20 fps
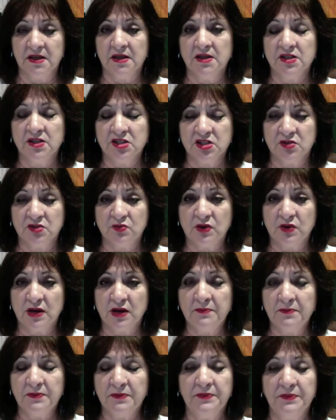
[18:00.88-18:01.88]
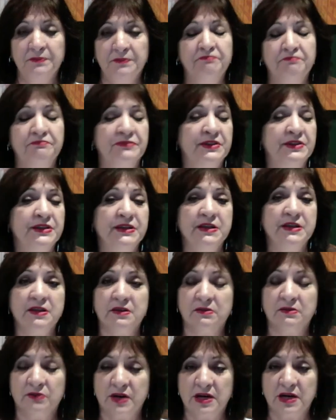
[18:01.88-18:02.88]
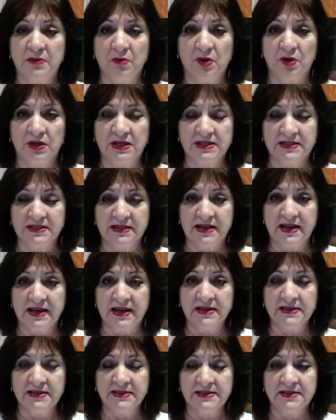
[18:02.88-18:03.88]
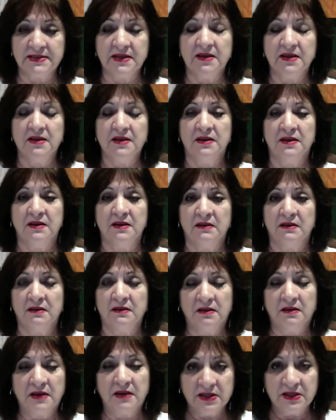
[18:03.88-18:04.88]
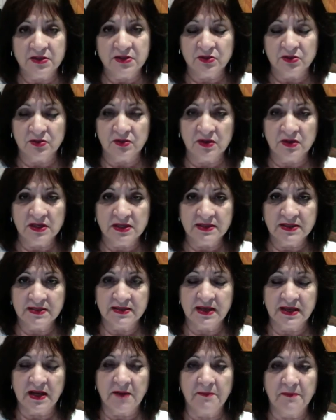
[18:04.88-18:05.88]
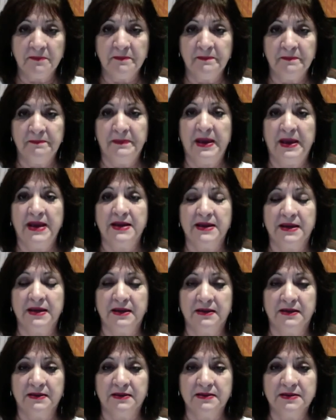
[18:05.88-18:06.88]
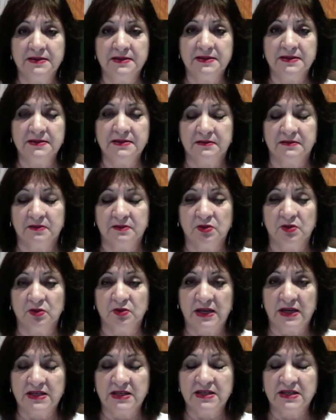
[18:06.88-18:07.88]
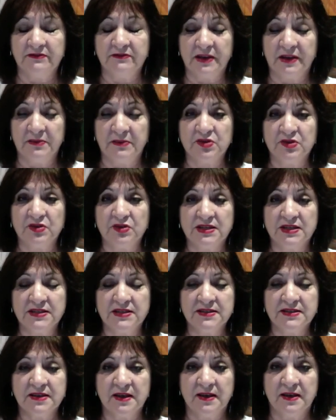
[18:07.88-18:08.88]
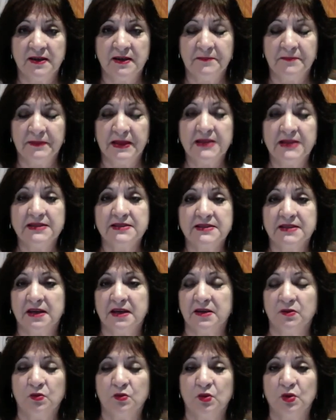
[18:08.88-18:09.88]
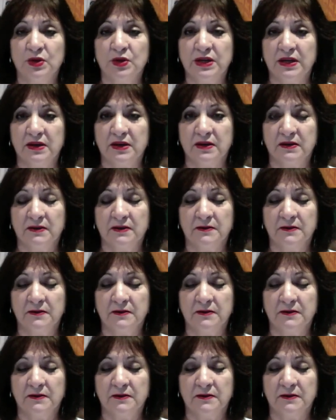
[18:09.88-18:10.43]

She rubbed the cream on his legs. He took his painkillers or anti-inflammatories and started walking.